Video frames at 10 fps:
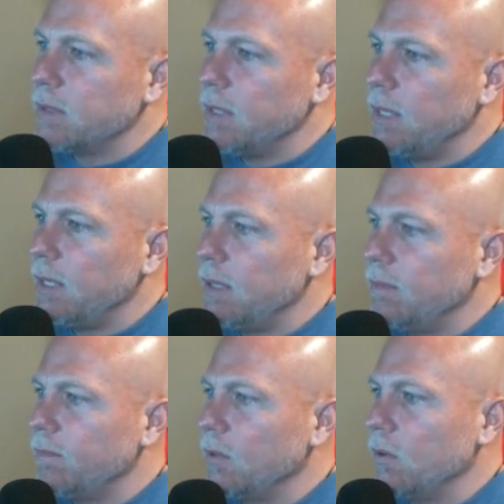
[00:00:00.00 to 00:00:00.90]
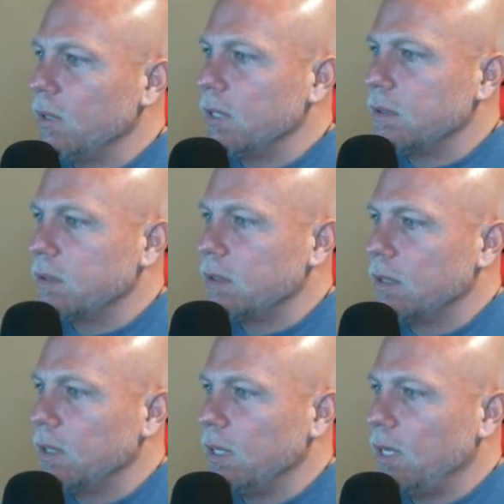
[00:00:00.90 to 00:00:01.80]
the influence.
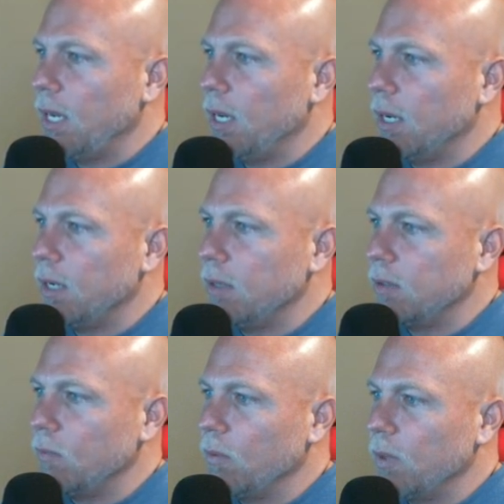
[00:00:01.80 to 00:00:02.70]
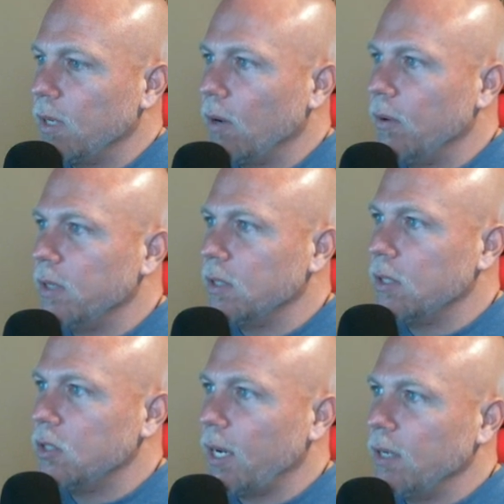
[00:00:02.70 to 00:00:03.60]
And when we go into
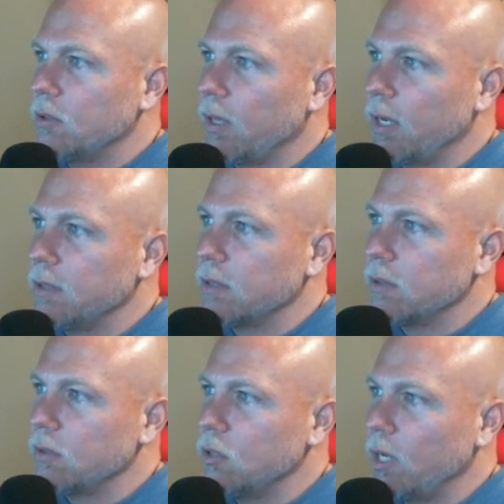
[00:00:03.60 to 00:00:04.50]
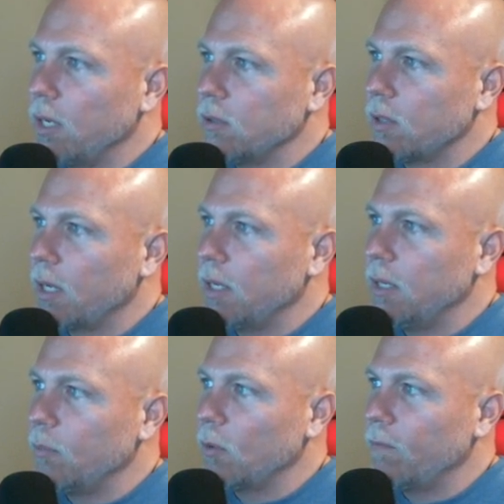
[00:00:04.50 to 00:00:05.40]
the change lines, this is change line
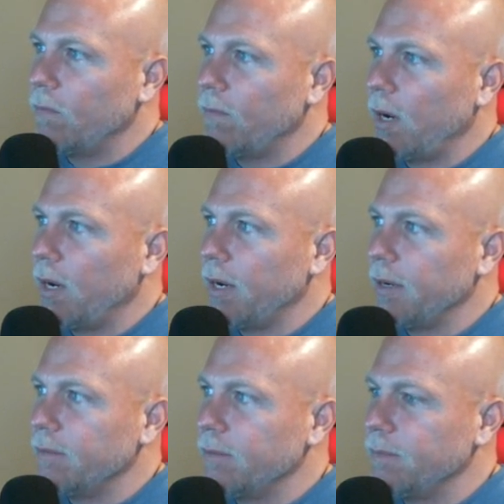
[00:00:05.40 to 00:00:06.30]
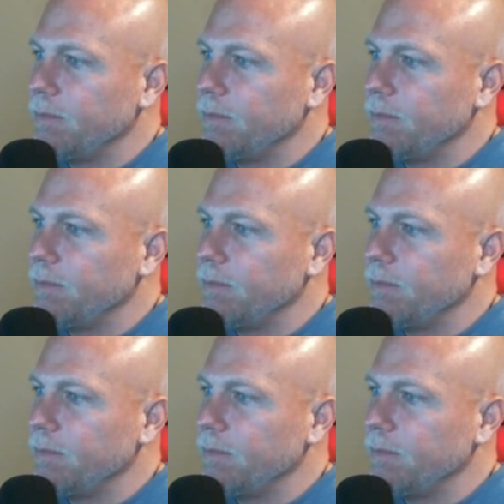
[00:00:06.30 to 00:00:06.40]
number 5.